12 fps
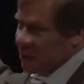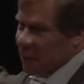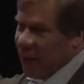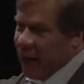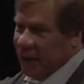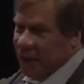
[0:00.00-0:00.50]
that's
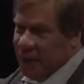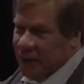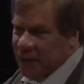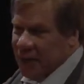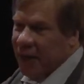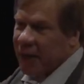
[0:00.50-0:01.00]
been highlighted
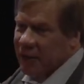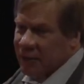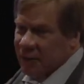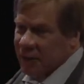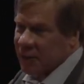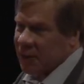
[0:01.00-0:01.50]
is
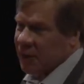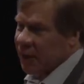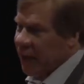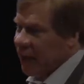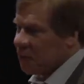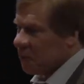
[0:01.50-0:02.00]
eggs.
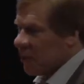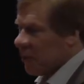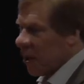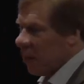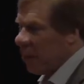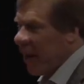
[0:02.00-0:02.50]
Eggs were
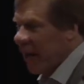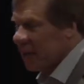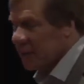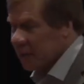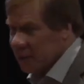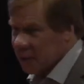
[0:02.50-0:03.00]
a
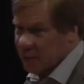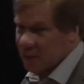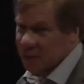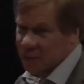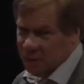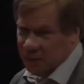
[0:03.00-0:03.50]
bandit in
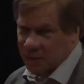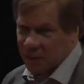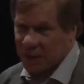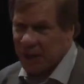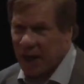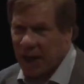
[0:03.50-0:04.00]
this
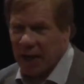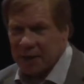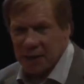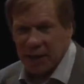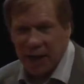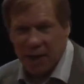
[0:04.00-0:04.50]
early on,
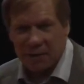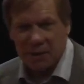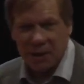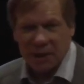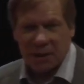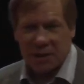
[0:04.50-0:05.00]
and now
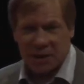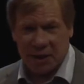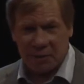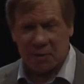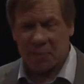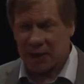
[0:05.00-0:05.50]
they
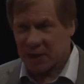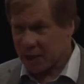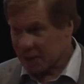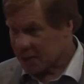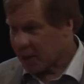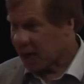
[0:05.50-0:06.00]
seem to be
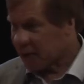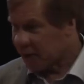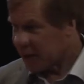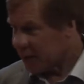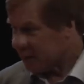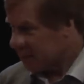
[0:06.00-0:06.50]

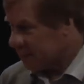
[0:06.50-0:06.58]
exonerated.